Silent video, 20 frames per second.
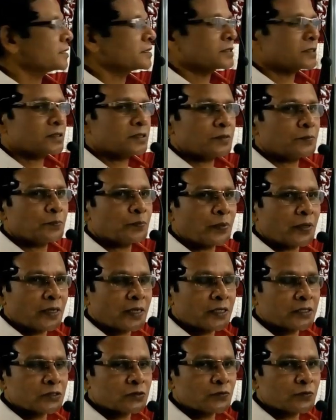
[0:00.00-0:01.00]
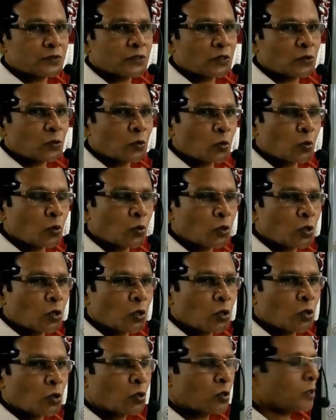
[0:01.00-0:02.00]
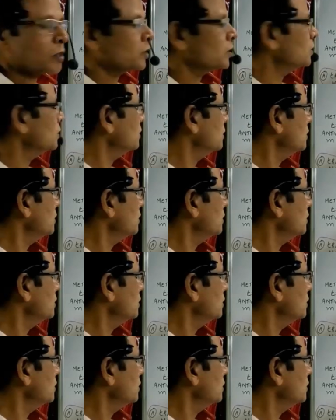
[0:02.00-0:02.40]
just pairs with the codon